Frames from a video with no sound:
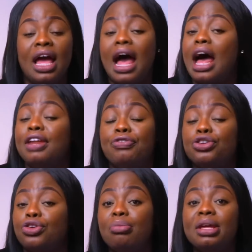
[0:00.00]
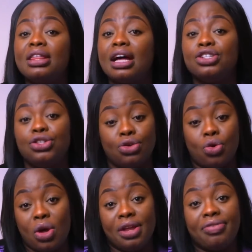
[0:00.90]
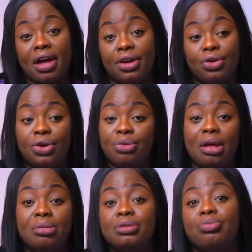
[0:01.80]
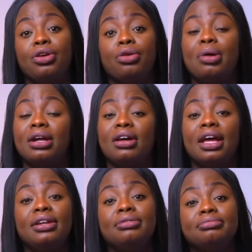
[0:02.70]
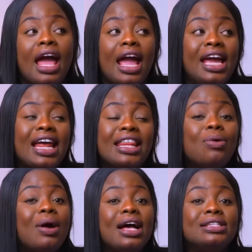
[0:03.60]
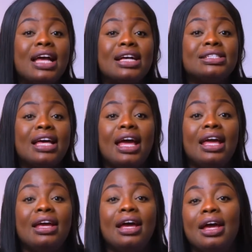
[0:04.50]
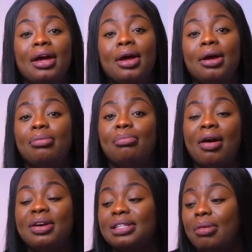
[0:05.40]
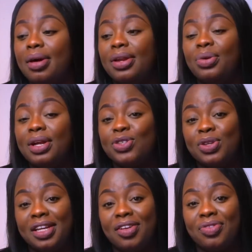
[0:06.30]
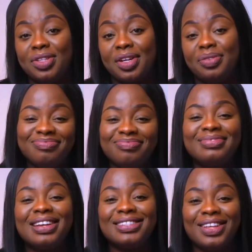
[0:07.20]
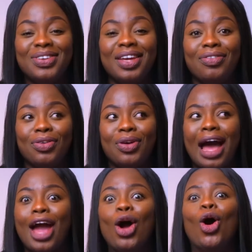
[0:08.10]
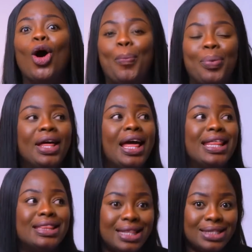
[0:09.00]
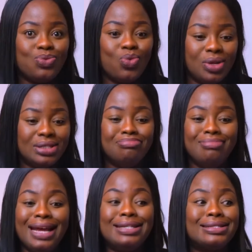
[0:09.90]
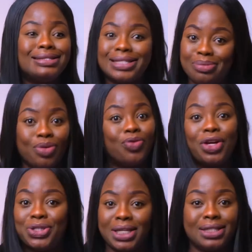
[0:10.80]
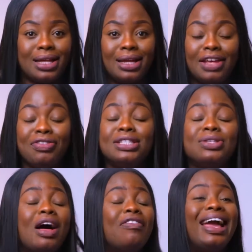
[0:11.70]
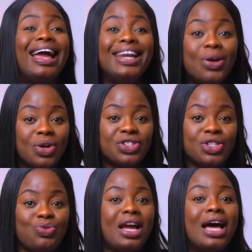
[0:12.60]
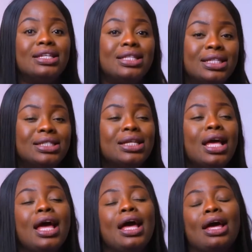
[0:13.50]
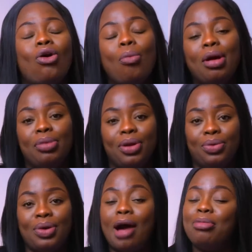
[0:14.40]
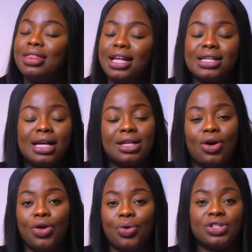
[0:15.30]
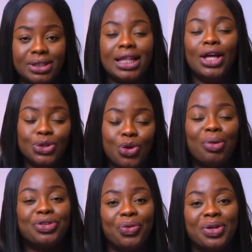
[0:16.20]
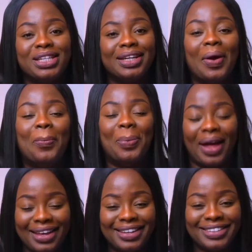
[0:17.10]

And if you do not meet that, you do not qualify, you're not going to be able to bring your partner in. In other words, they are saying, marry somebody who does not need a visa. That's the UK for you. I hope this was made simple for you to understand. If you still have any questions regarding this, comment below. I'll be there to answer all your questions. Thank you so much for watching. Bye.